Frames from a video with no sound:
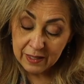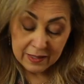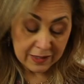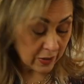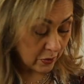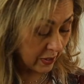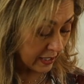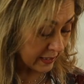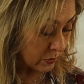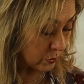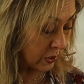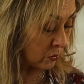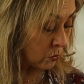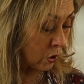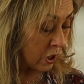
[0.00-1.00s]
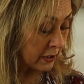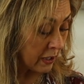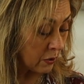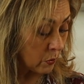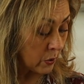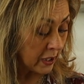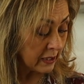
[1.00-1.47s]
So that's one
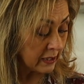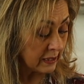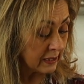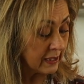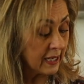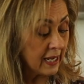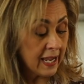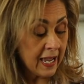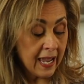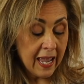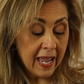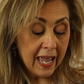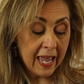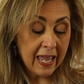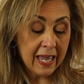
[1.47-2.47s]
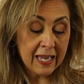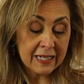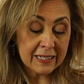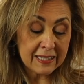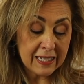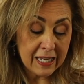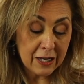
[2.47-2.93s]
walnut one.
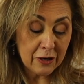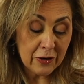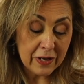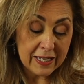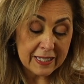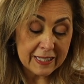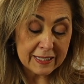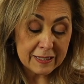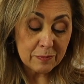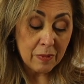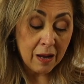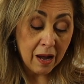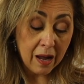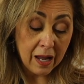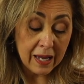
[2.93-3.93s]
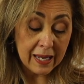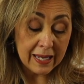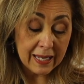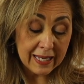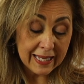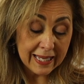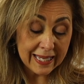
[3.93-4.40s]
And here is my
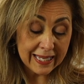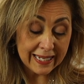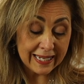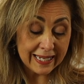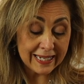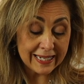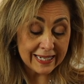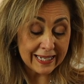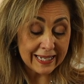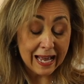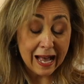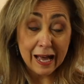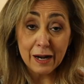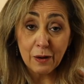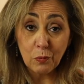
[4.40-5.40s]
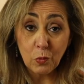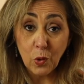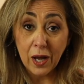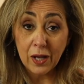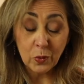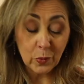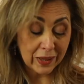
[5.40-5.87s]
Canadian Arab
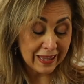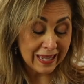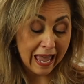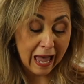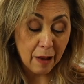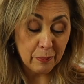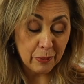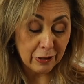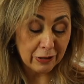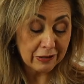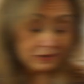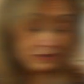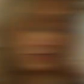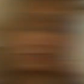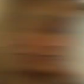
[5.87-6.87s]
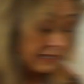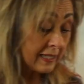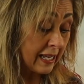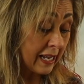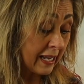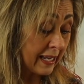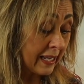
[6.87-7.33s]
one with the apple. And
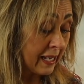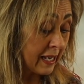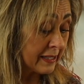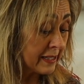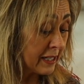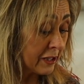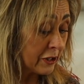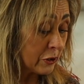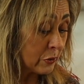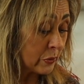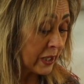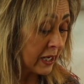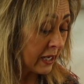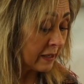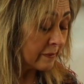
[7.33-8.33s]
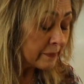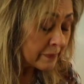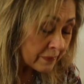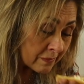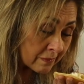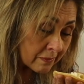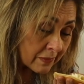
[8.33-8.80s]
I tell you, when
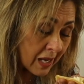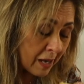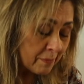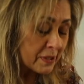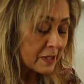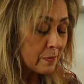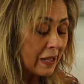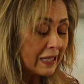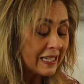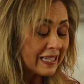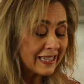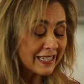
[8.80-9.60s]
I'm smelling